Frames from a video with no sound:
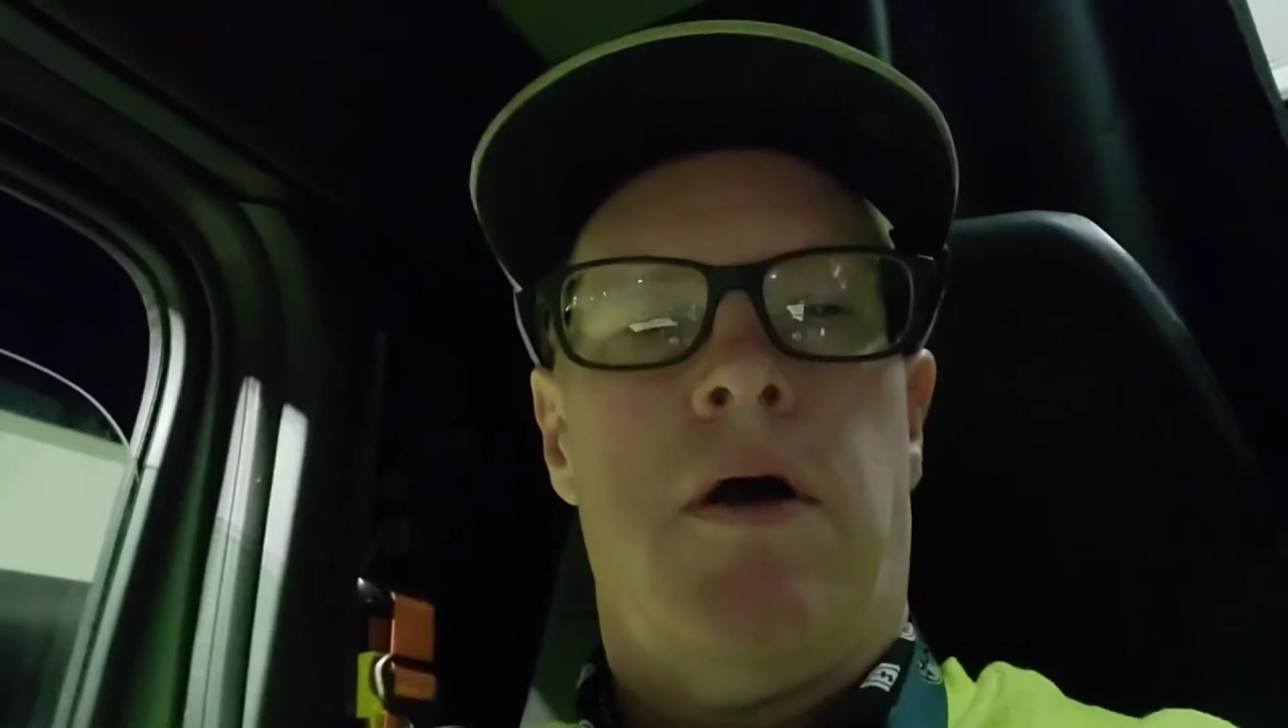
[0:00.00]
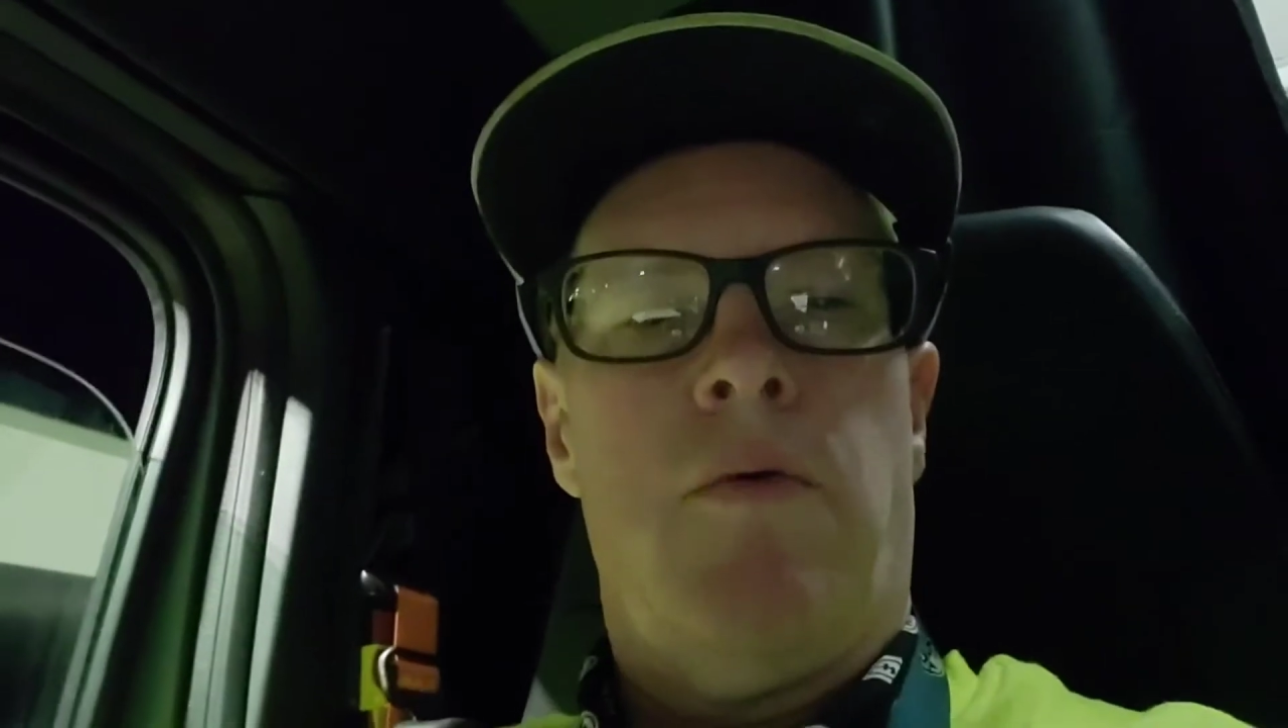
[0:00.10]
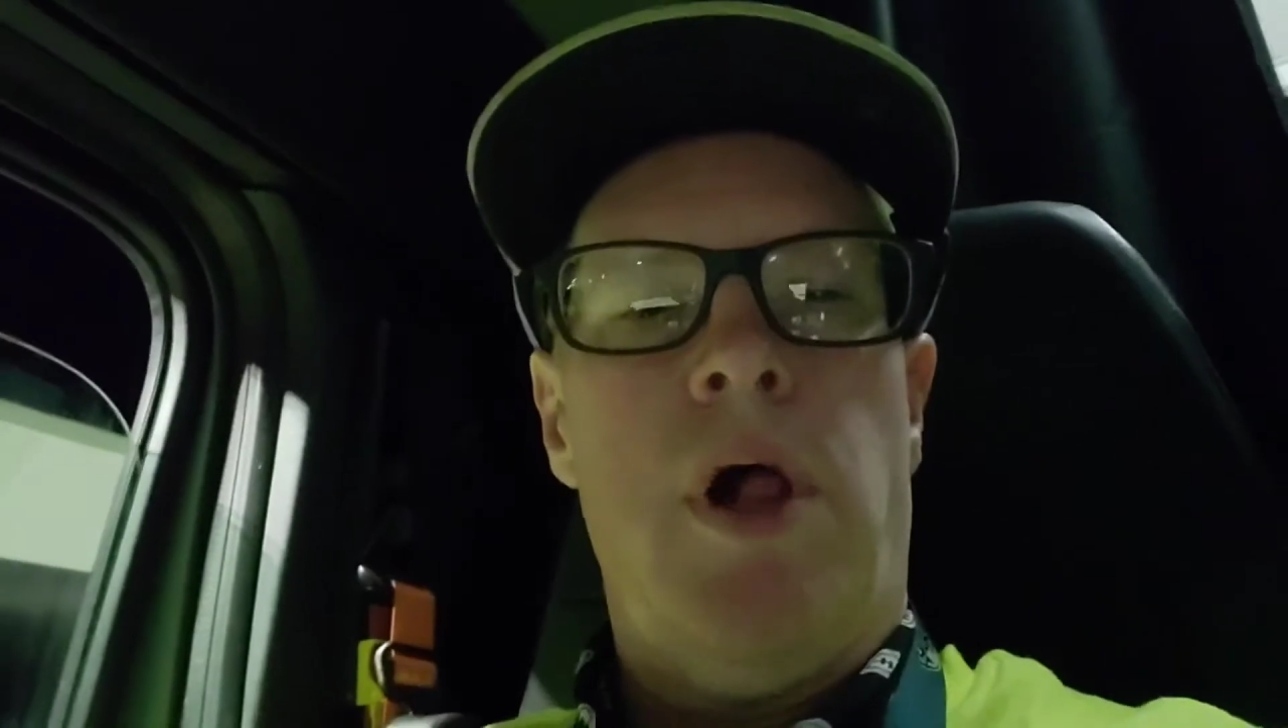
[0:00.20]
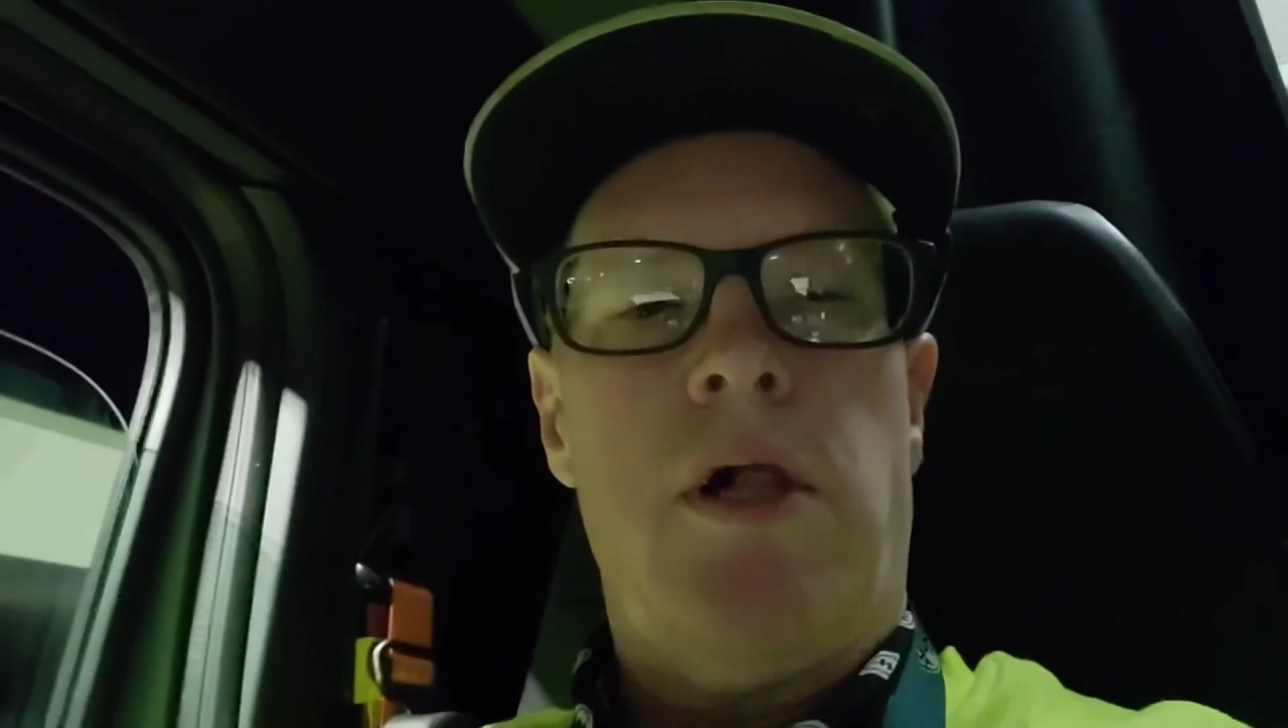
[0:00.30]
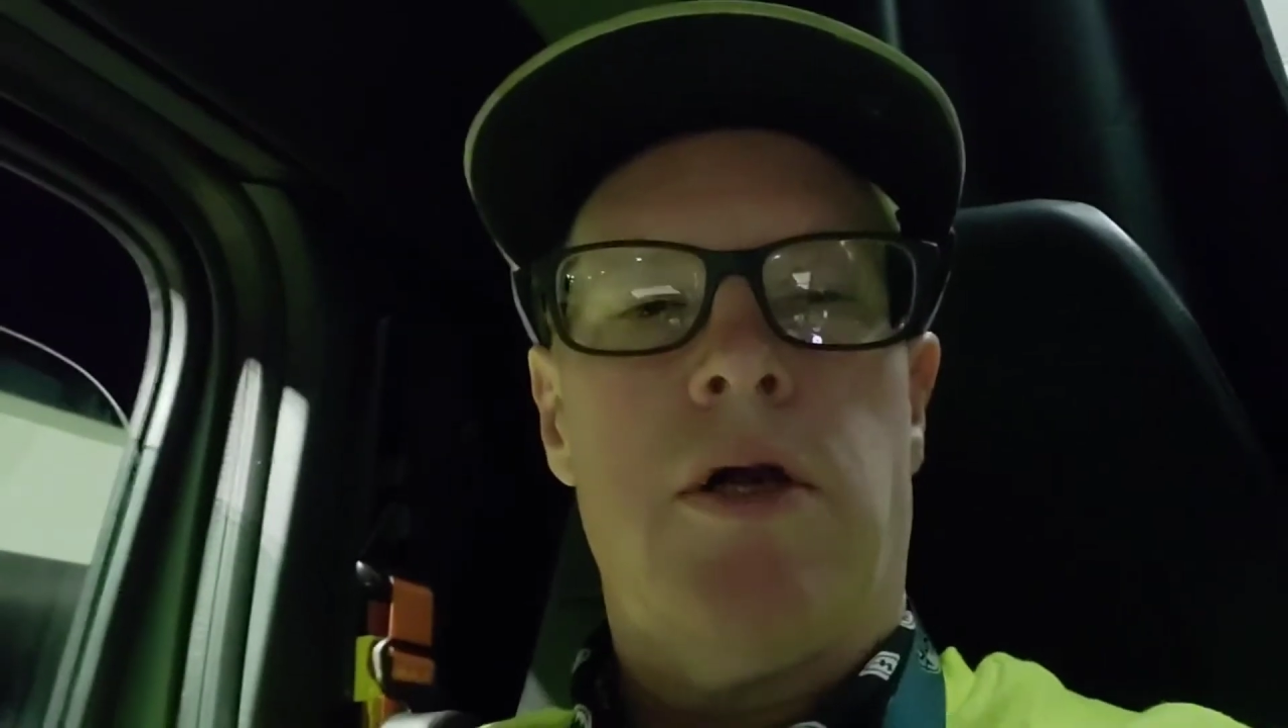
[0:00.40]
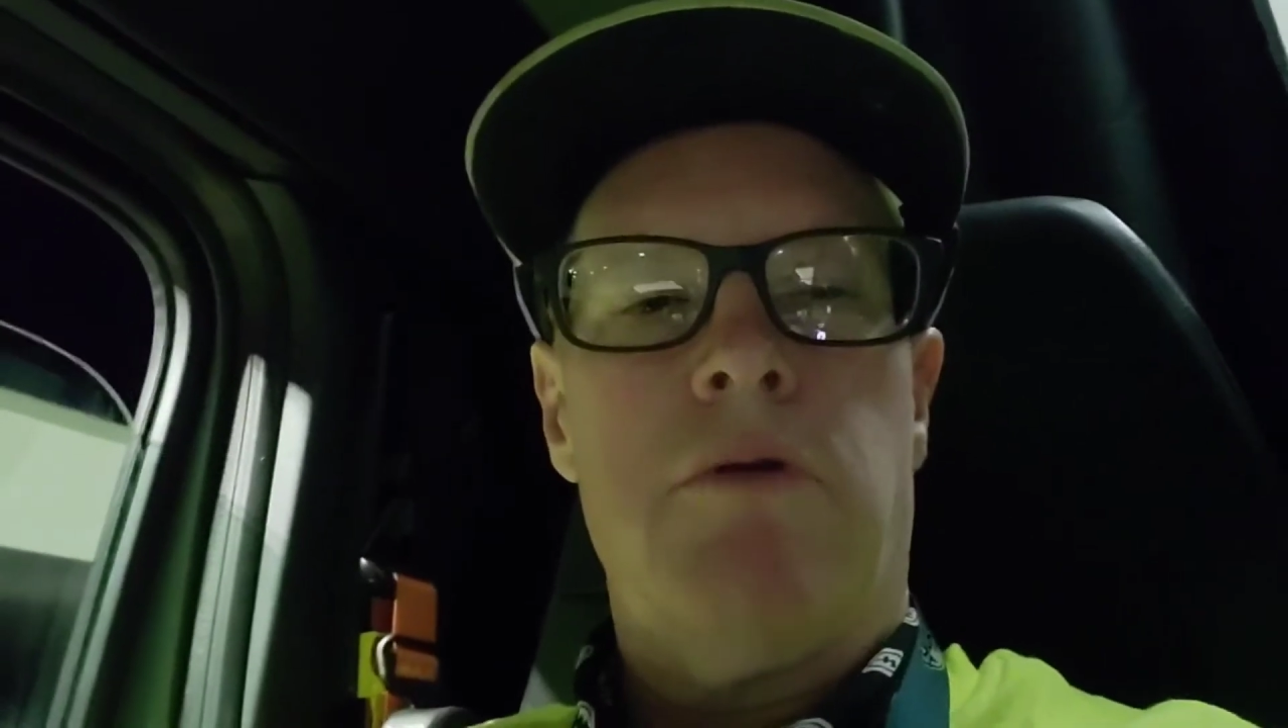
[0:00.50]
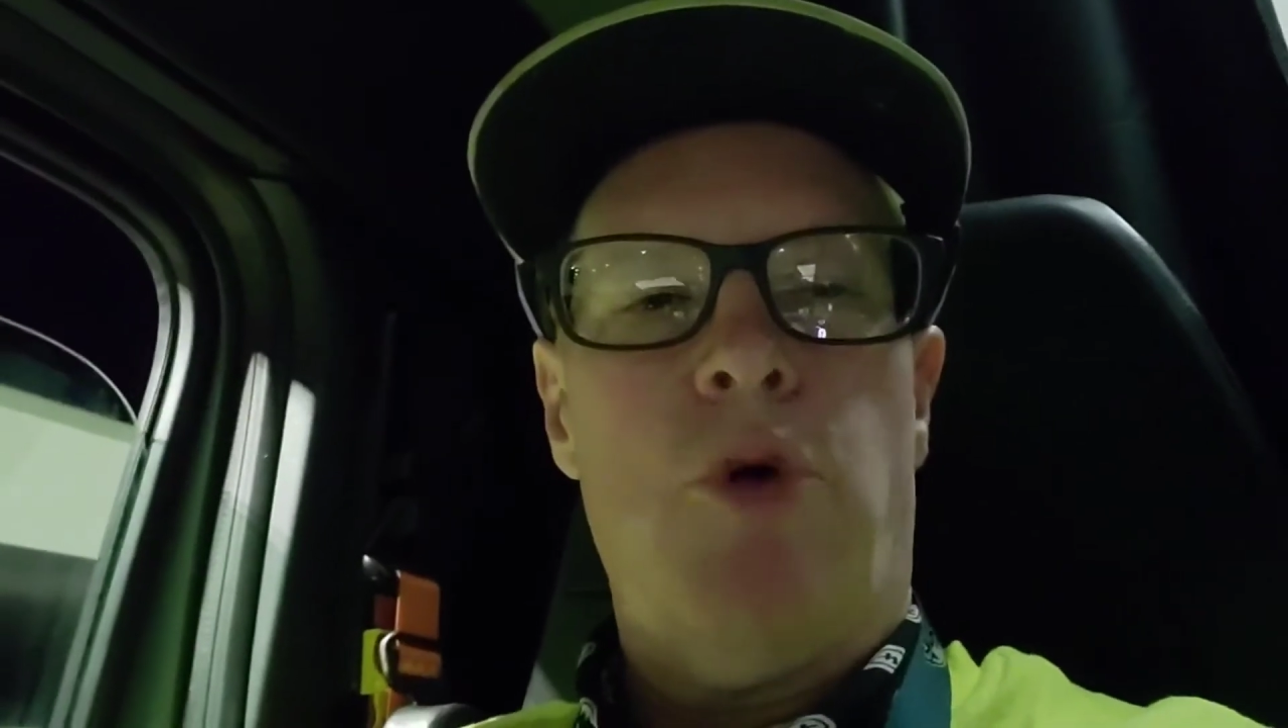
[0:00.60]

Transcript: Well, good